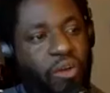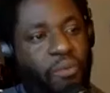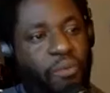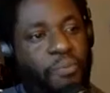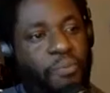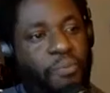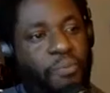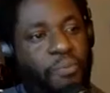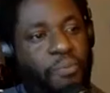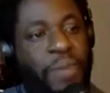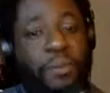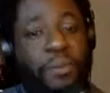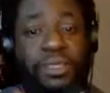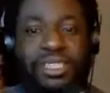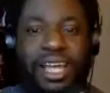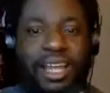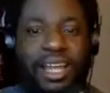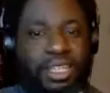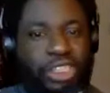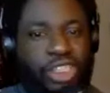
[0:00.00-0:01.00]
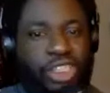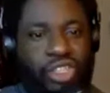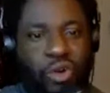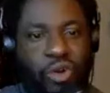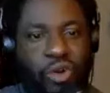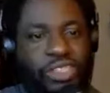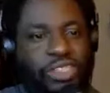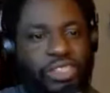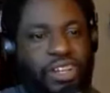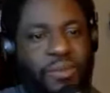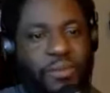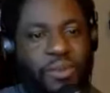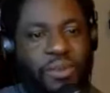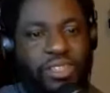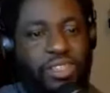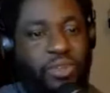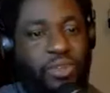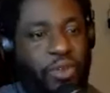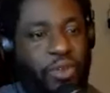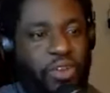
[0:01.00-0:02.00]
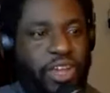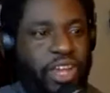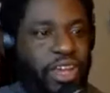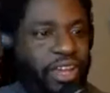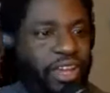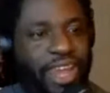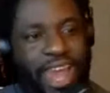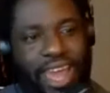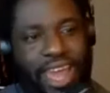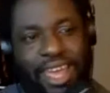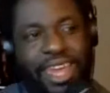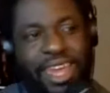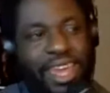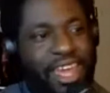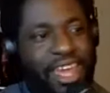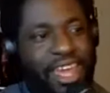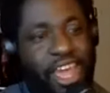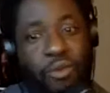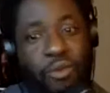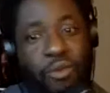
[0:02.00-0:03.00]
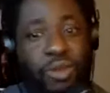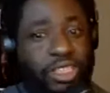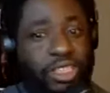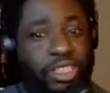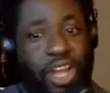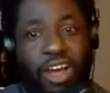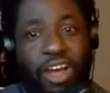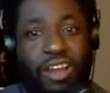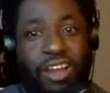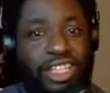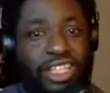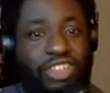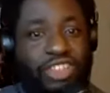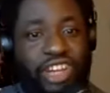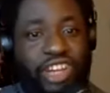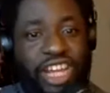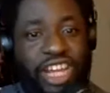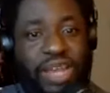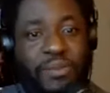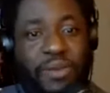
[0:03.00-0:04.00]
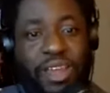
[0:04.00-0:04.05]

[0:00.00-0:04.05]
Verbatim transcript: people telling stories to their music. So when you hear like it was all a dream.